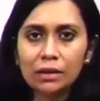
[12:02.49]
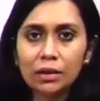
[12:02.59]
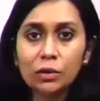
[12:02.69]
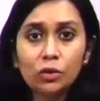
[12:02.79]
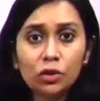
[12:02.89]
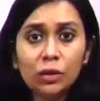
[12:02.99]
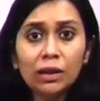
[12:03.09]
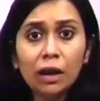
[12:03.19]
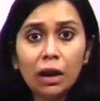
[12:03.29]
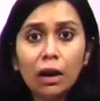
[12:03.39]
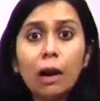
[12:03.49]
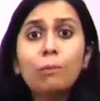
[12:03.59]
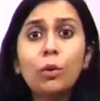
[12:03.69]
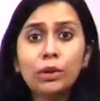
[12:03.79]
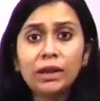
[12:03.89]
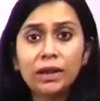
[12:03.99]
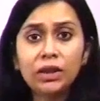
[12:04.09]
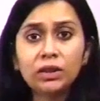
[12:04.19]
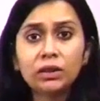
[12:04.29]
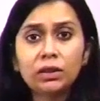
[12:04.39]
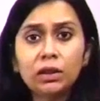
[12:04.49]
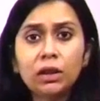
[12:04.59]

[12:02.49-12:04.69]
used with a potent agent.